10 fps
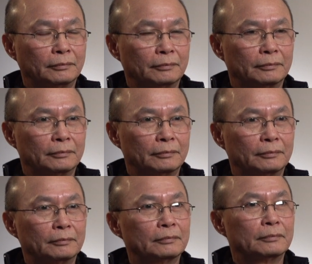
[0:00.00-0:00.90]

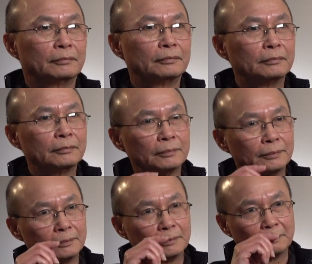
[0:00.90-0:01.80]
so the
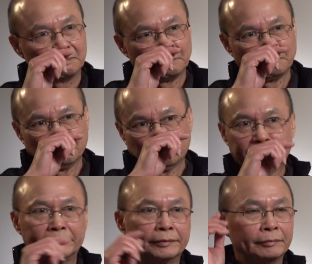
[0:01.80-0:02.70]
war
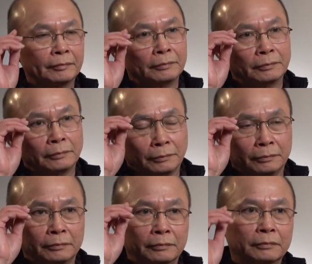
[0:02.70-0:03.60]
begins
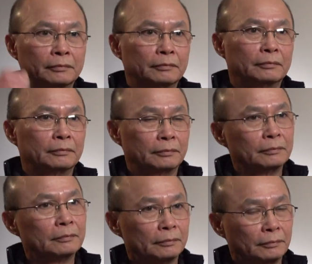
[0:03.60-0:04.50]
to be a problem
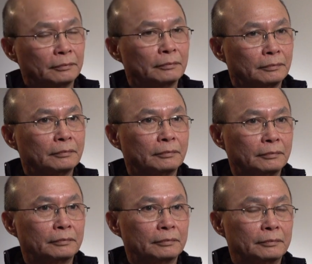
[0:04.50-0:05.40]
in
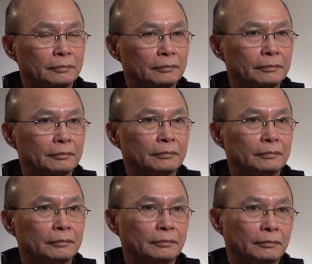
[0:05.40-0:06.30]
Laos as
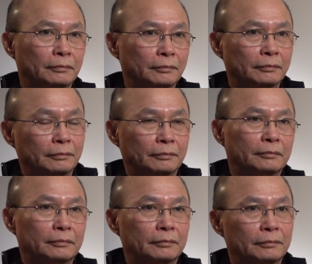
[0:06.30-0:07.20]
it was in
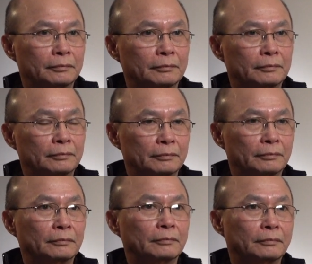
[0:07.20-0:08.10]
Cambodia and
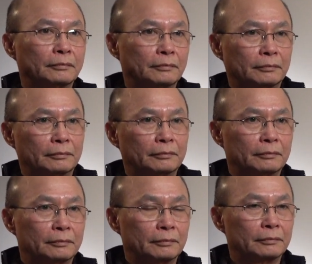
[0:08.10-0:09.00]
Vietnam.
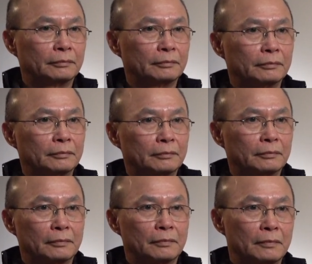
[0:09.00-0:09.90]
So
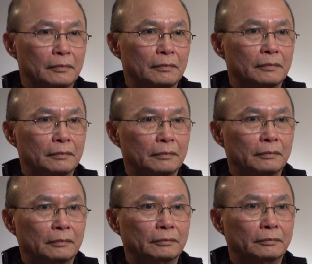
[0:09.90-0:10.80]
did you make a
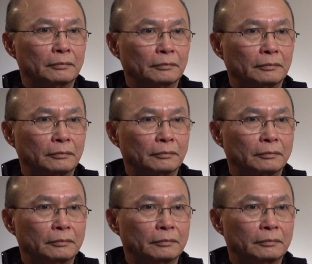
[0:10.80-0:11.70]
decision to
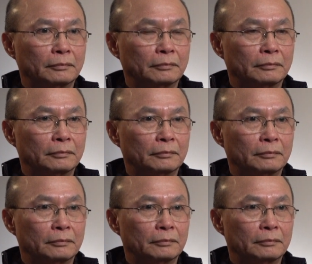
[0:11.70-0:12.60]
leave
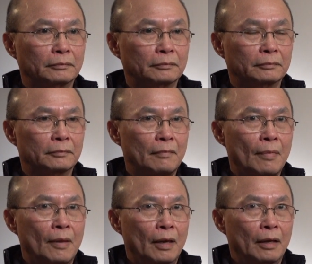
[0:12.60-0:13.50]
Laos
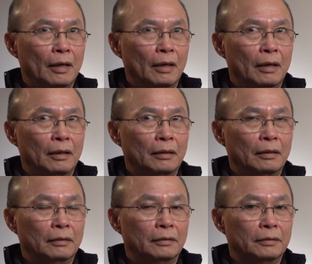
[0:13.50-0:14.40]
at some point?